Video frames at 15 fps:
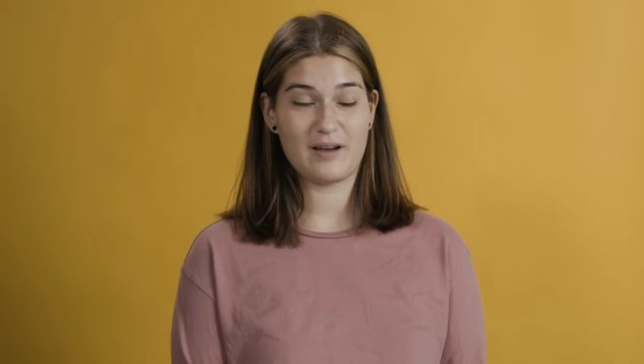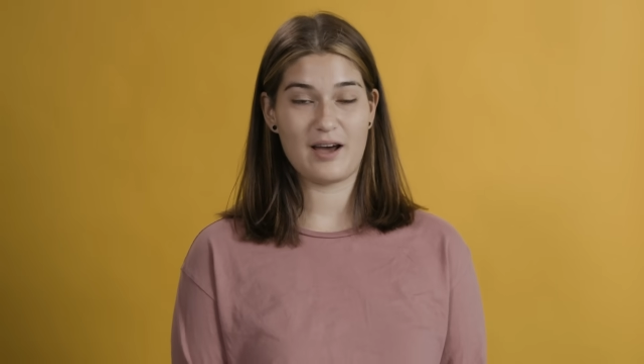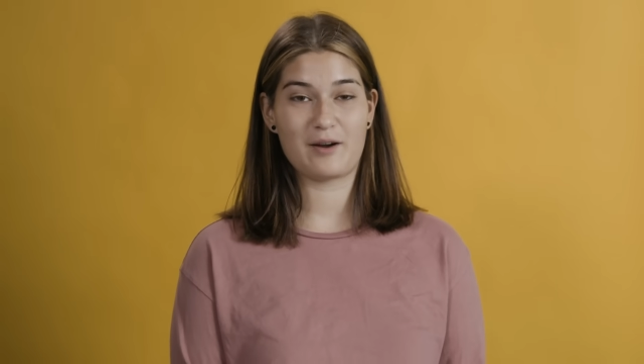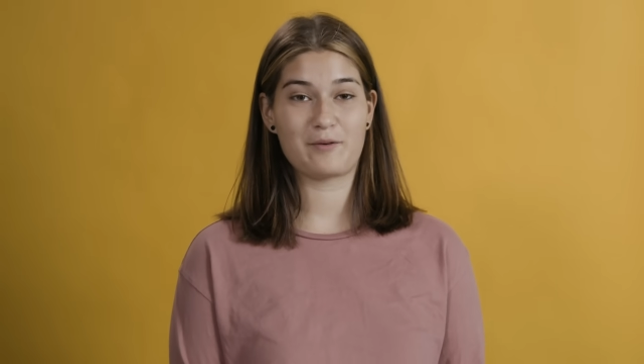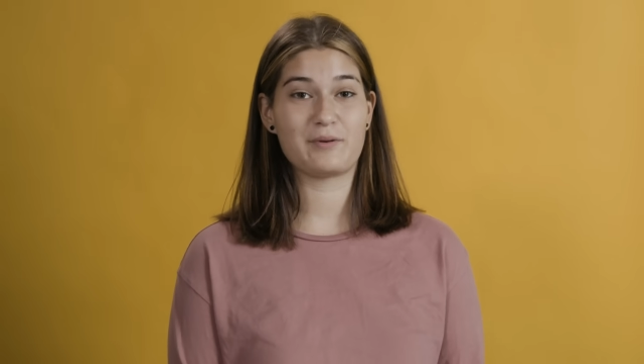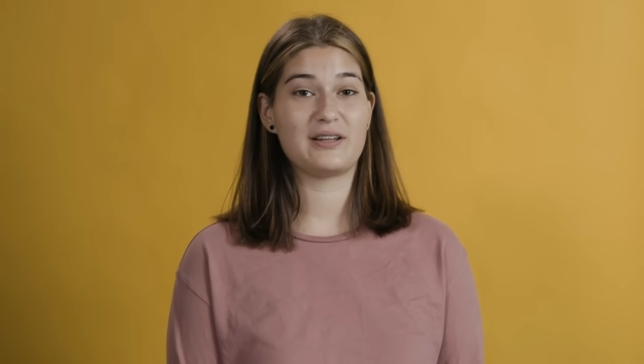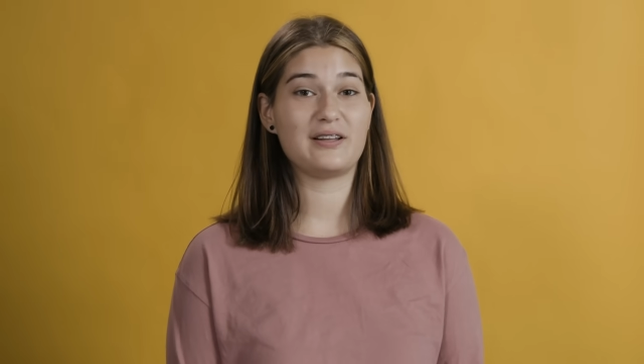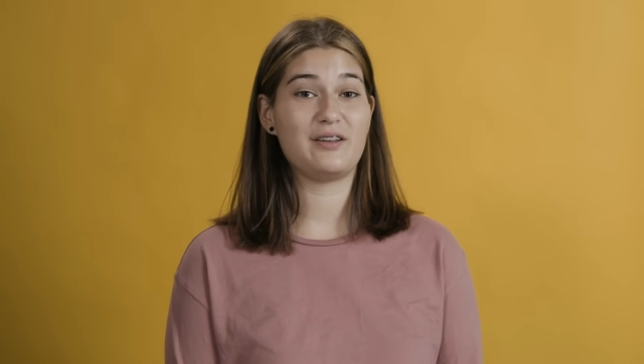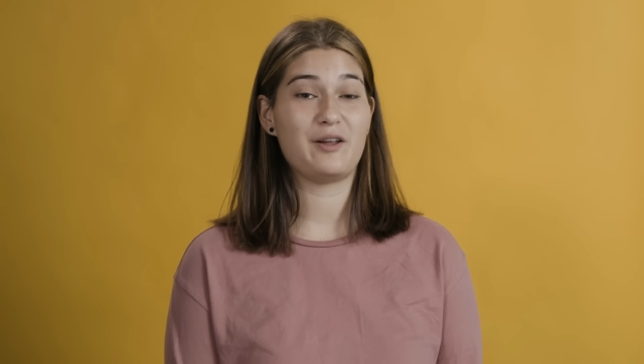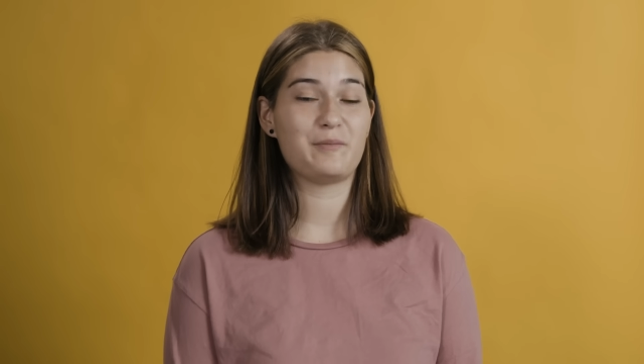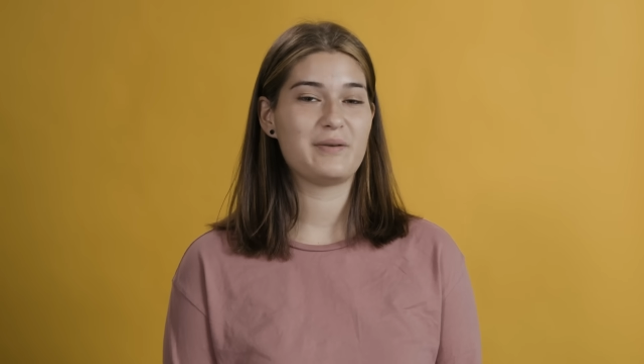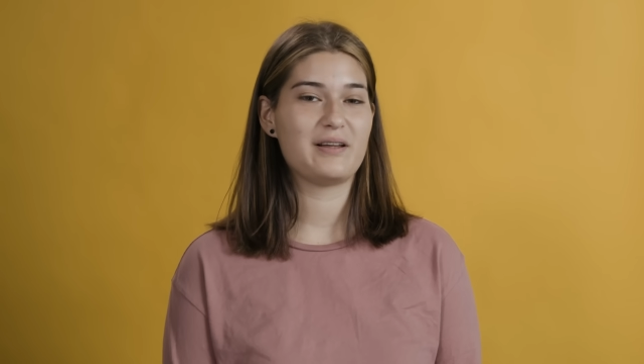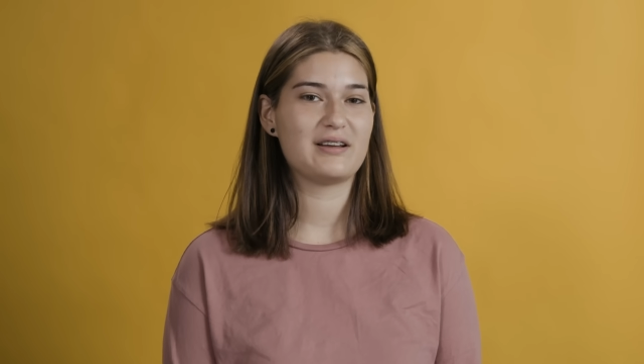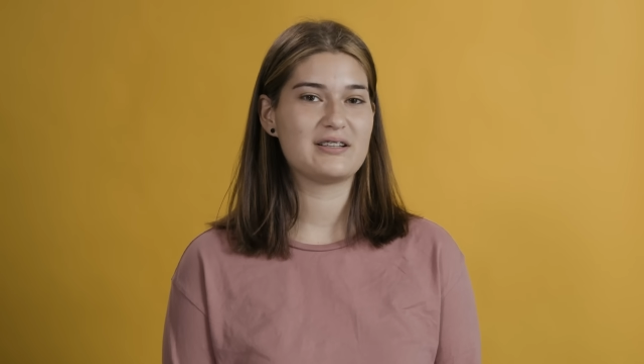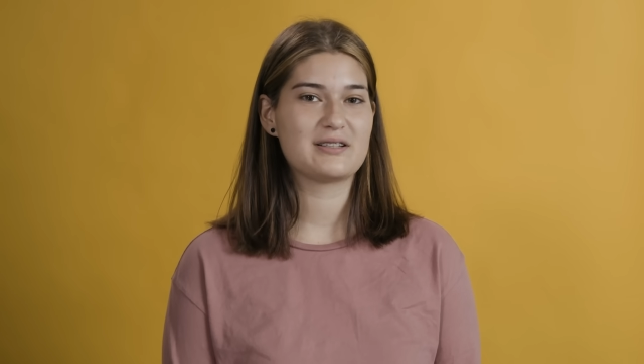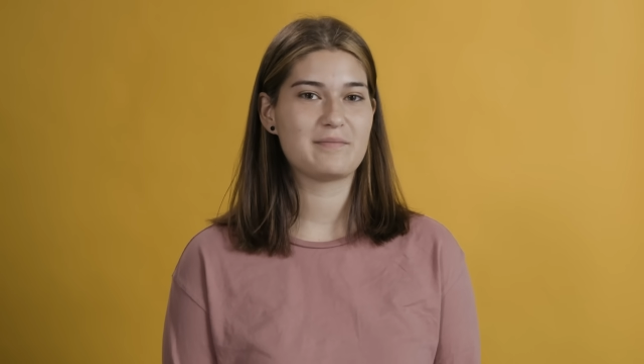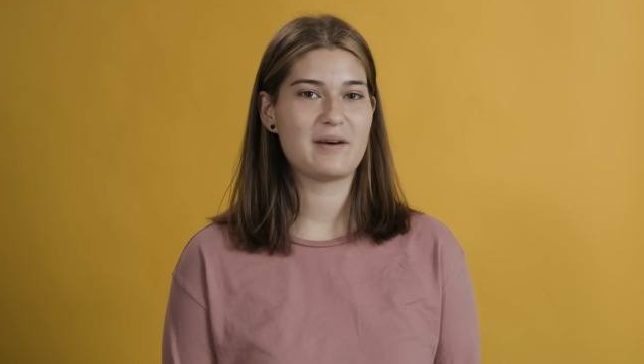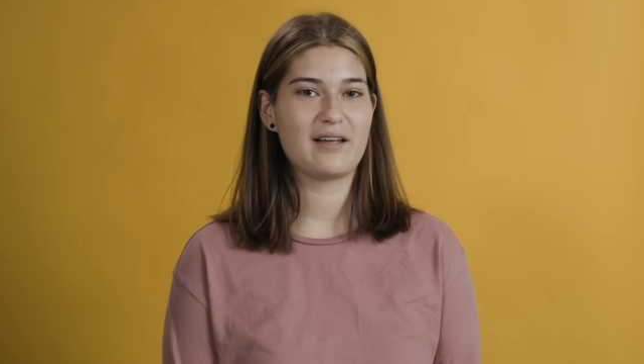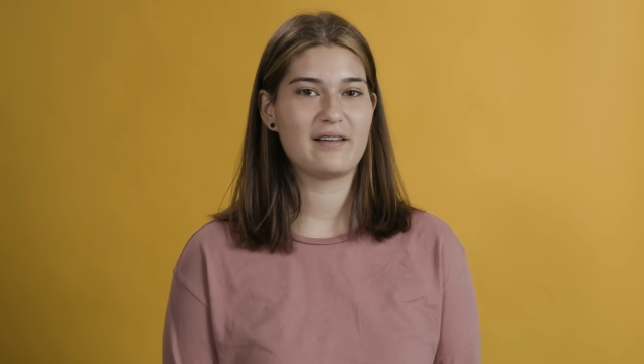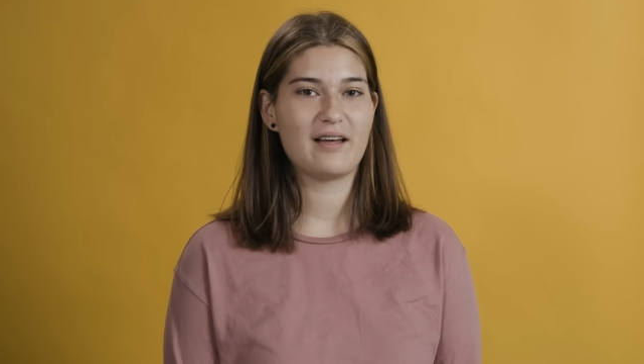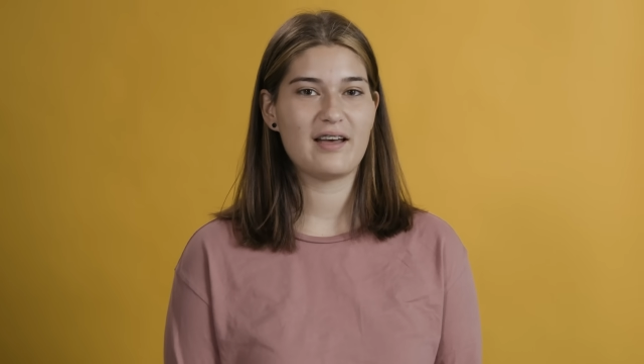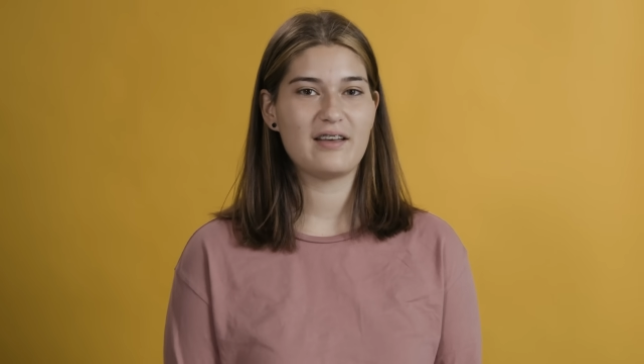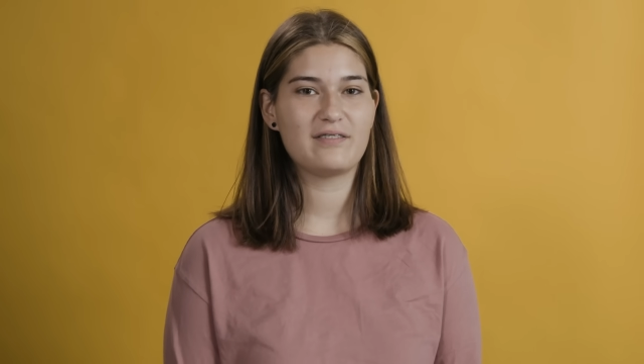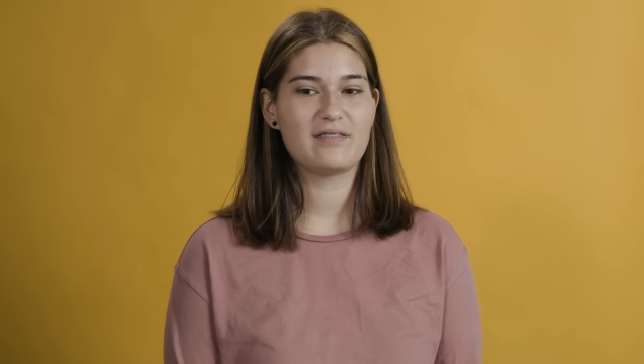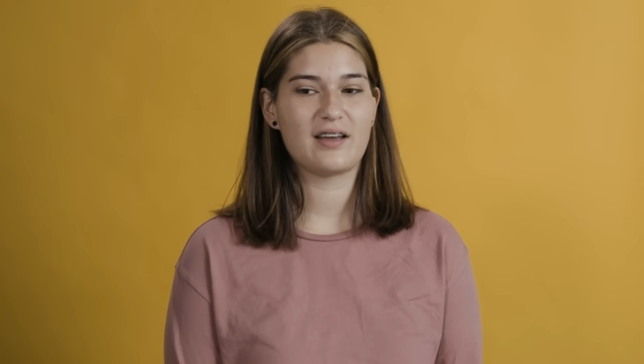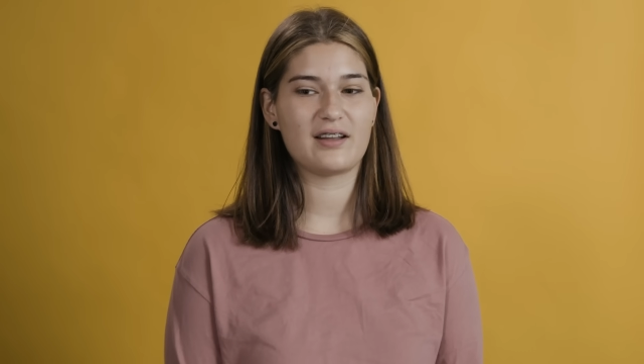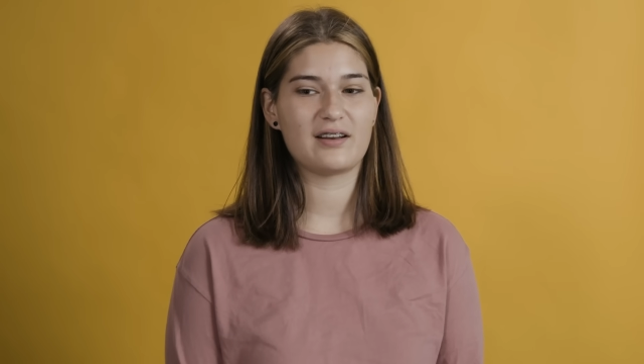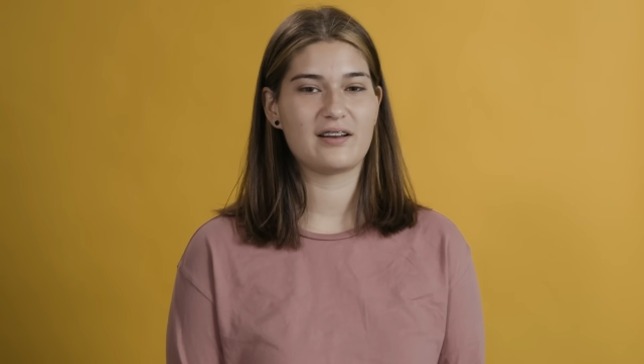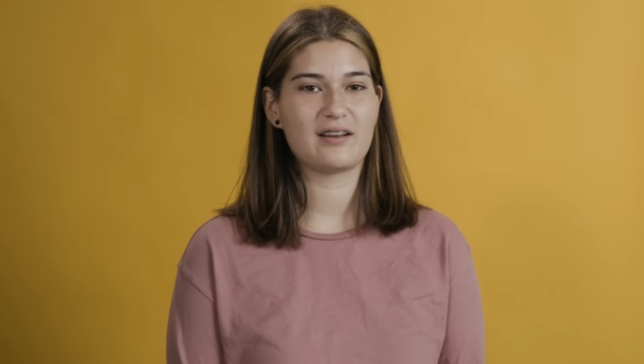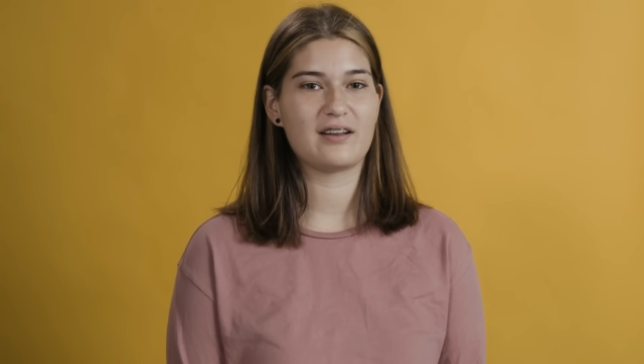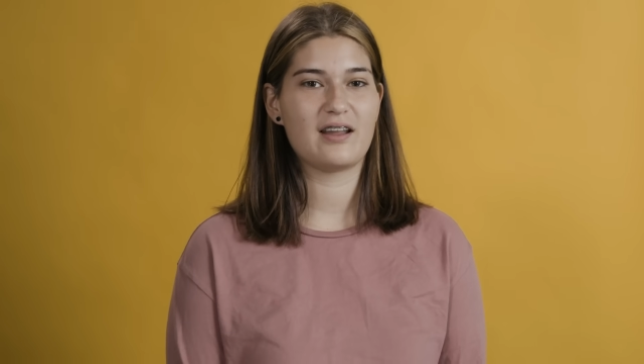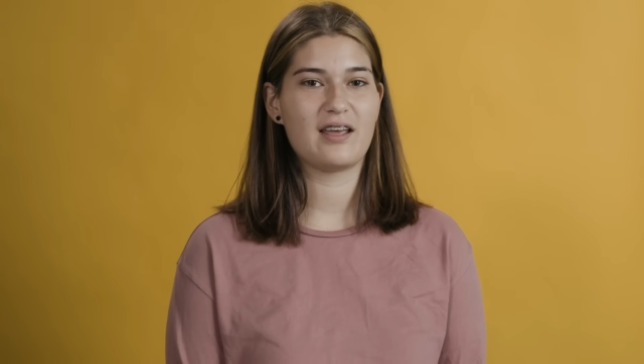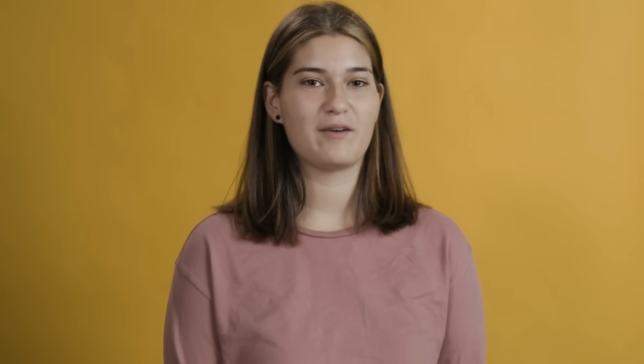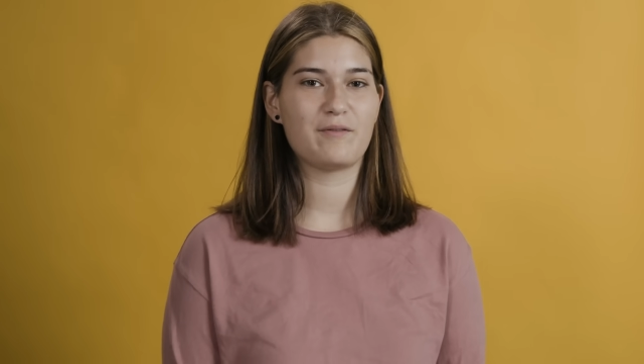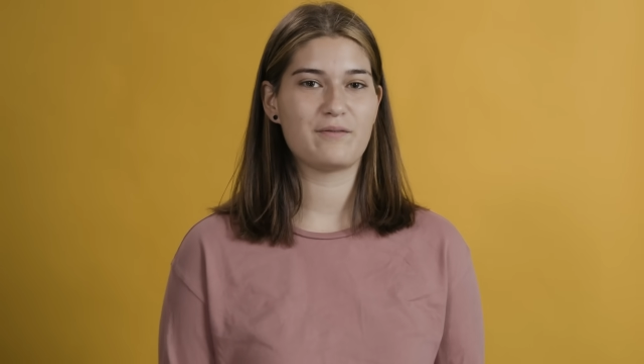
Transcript: a really low place in my life, and